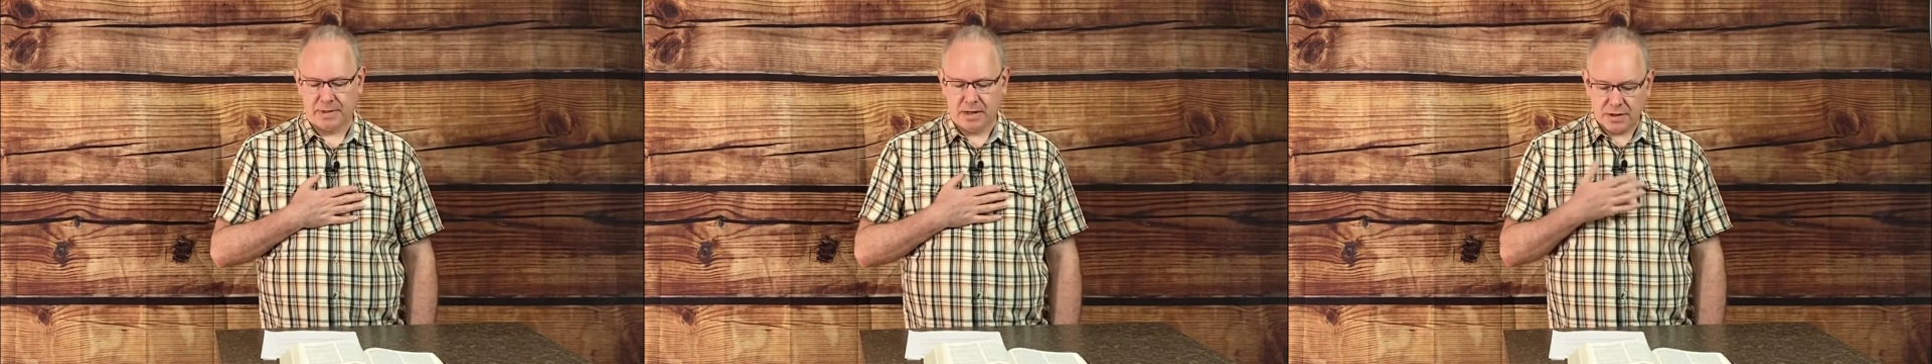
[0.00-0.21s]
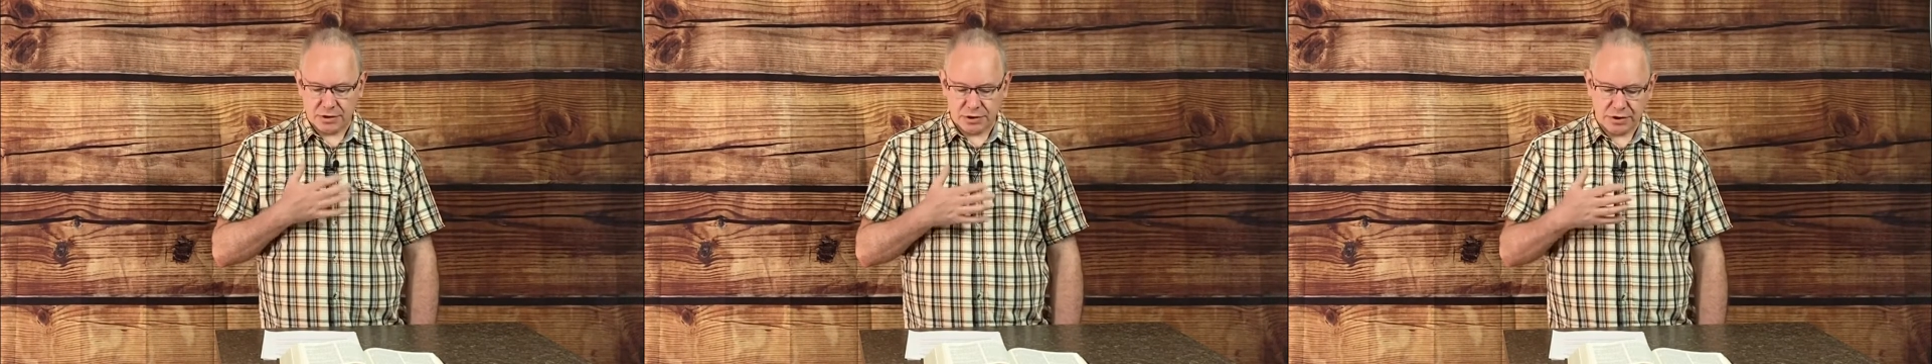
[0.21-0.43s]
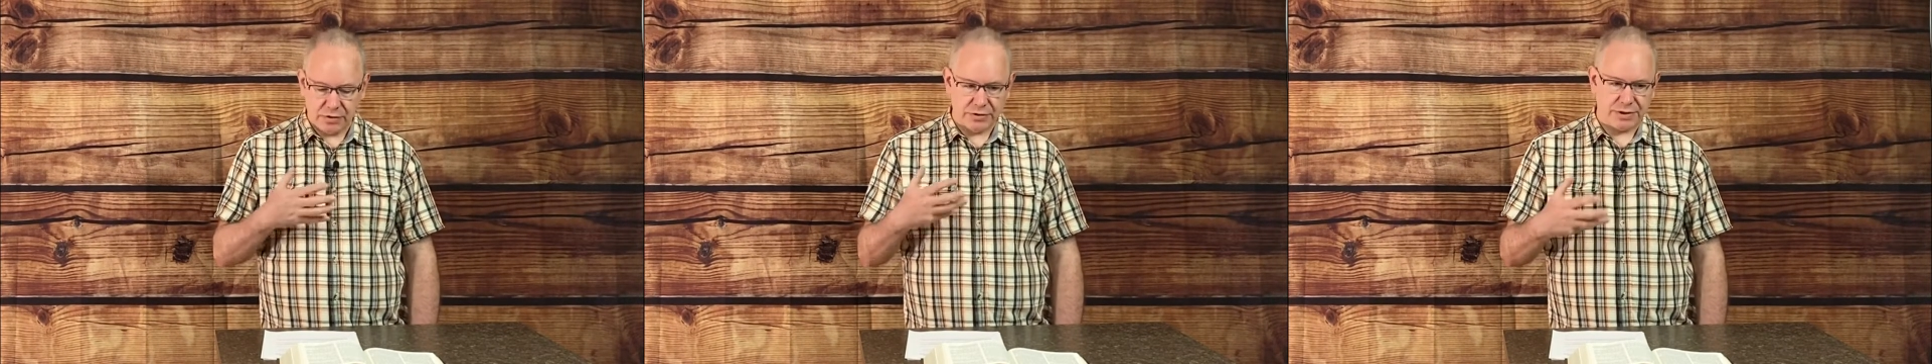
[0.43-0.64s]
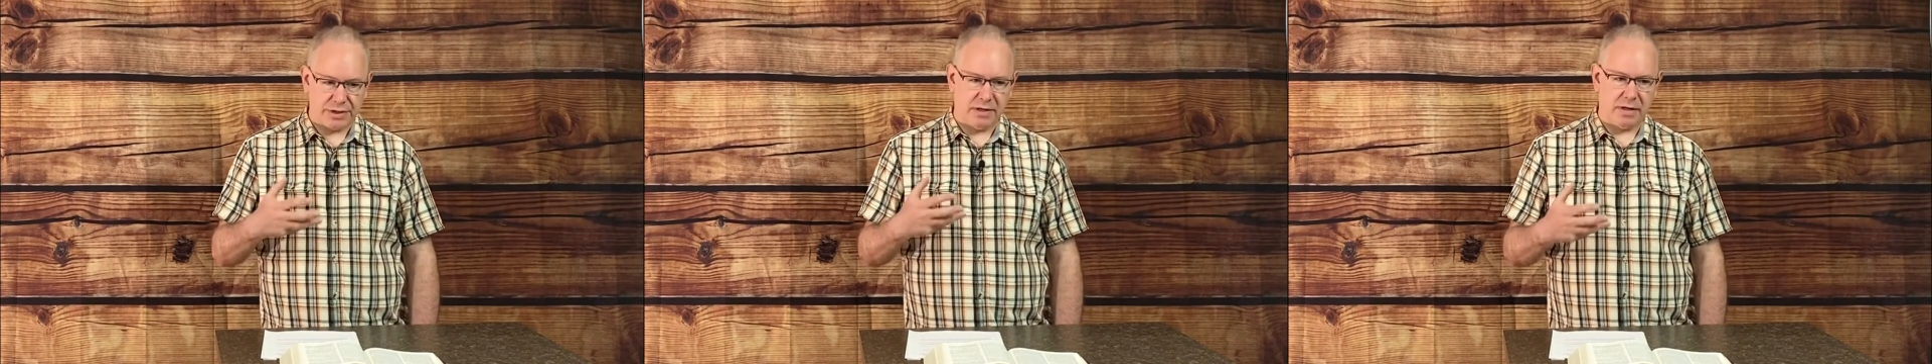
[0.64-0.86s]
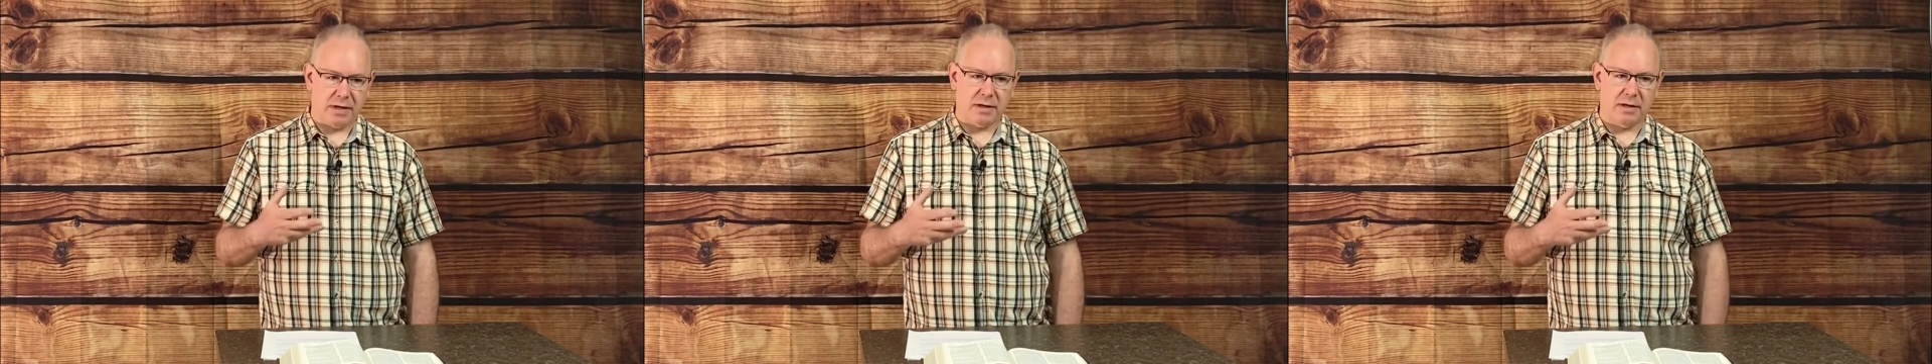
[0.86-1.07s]

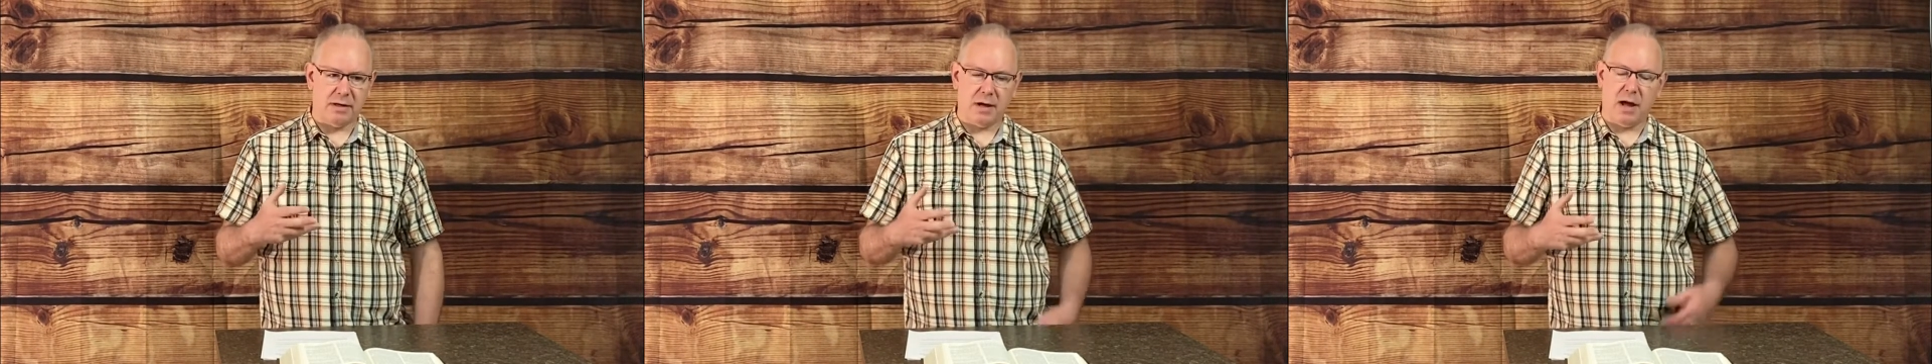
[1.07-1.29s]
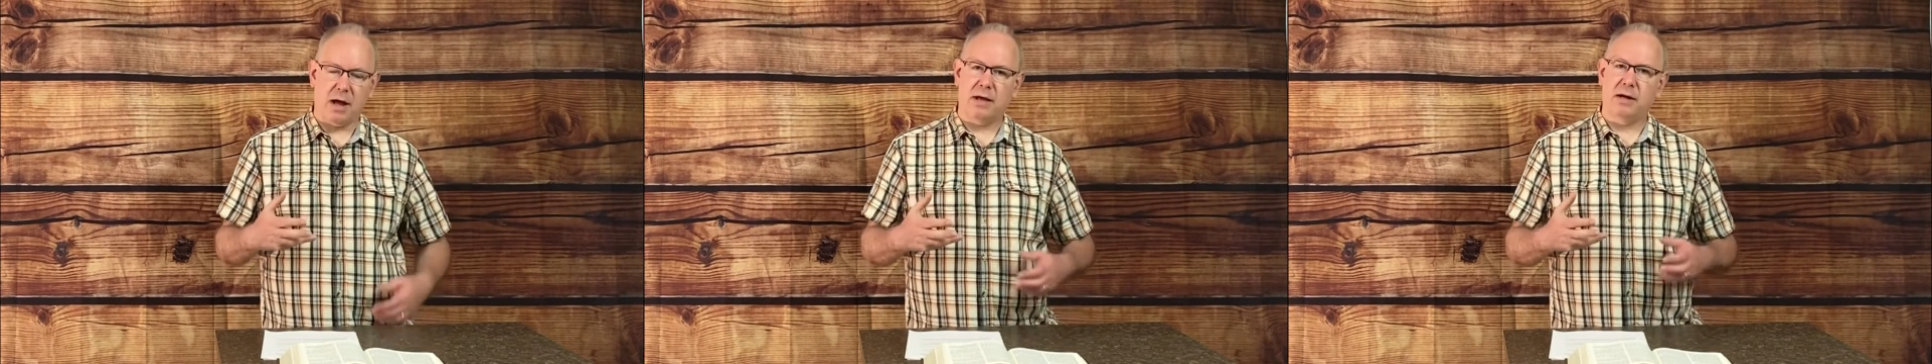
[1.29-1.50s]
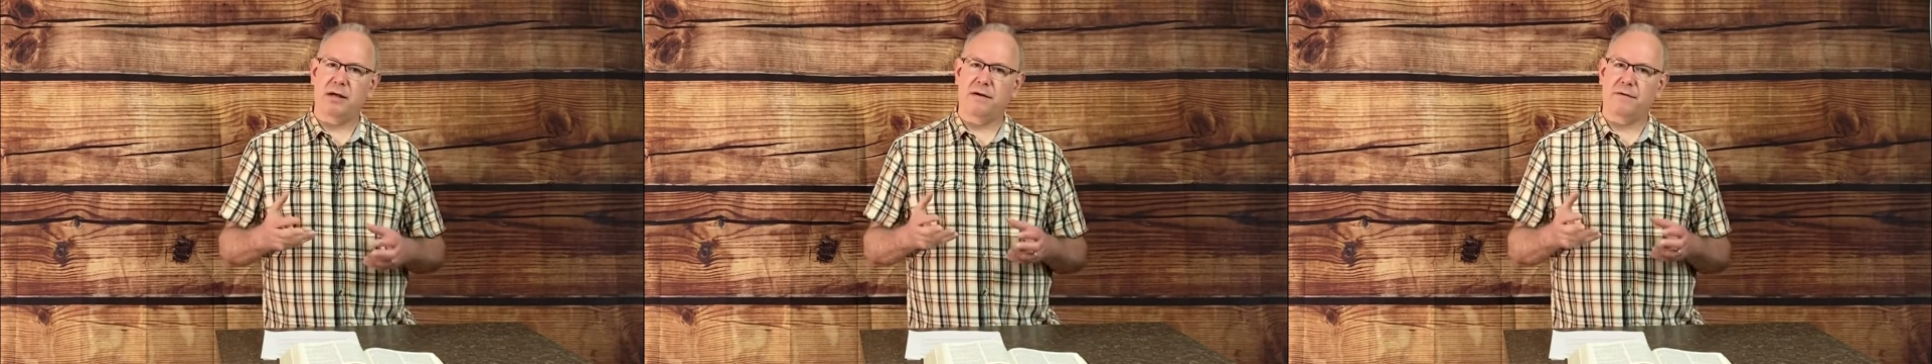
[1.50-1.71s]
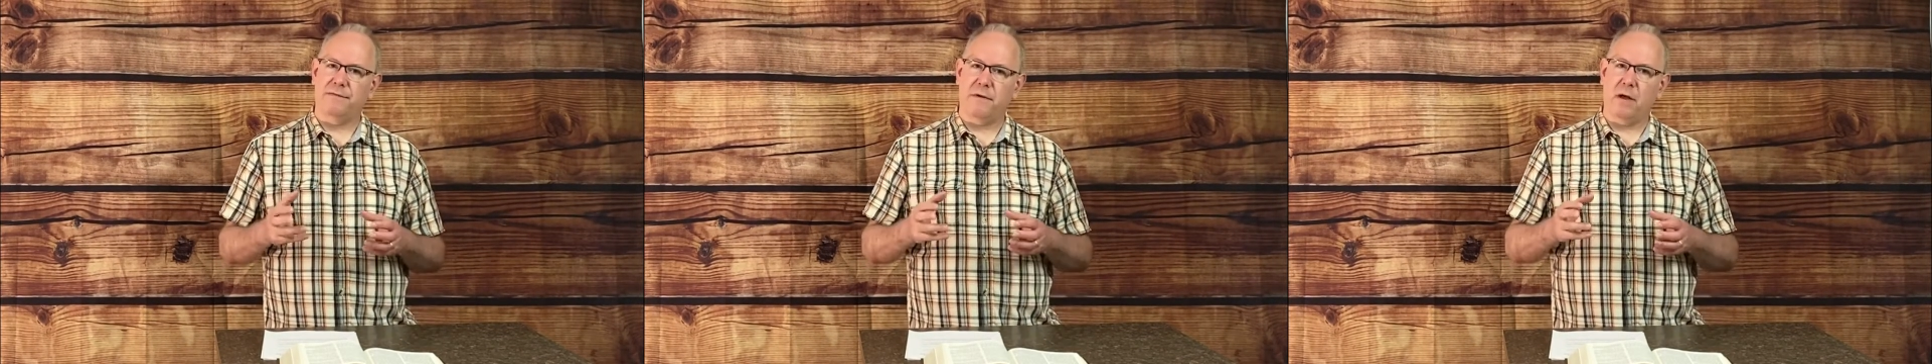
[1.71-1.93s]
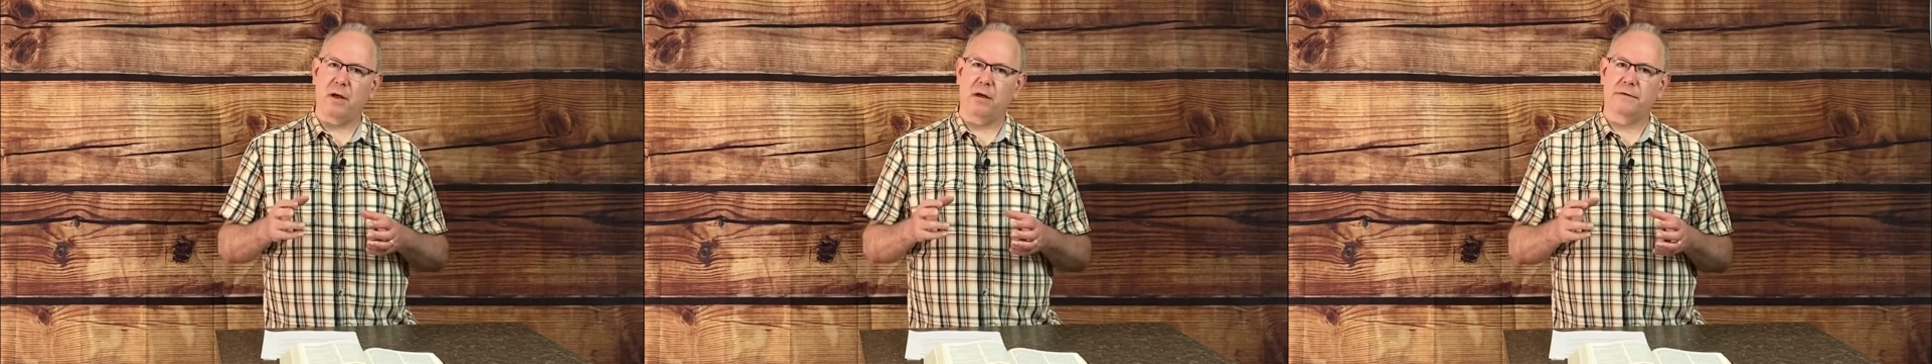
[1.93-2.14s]
Choosing God
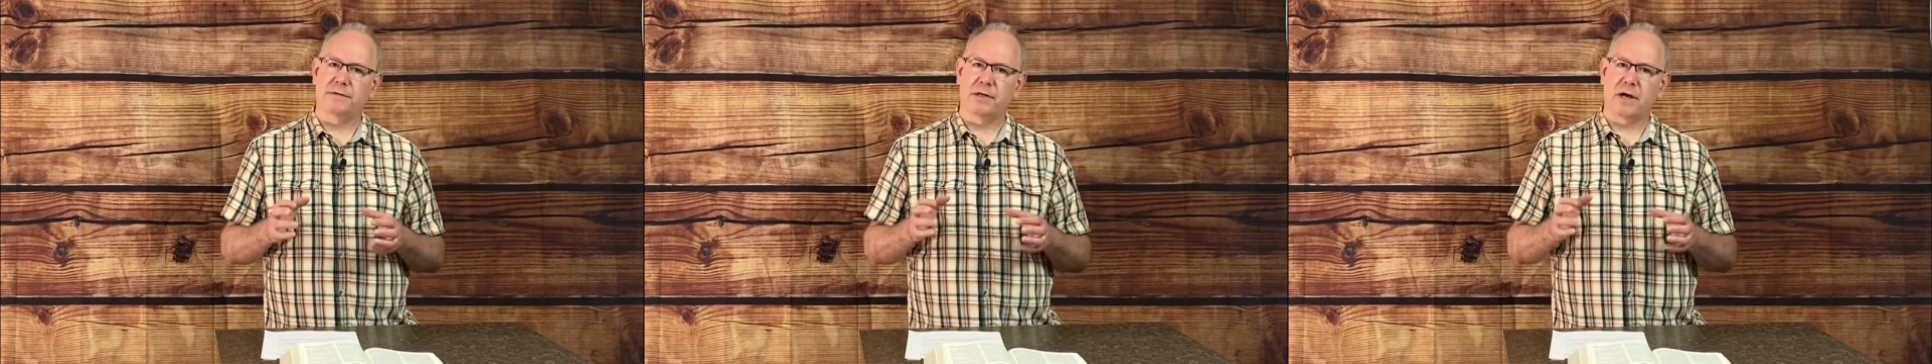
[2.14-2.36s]
involves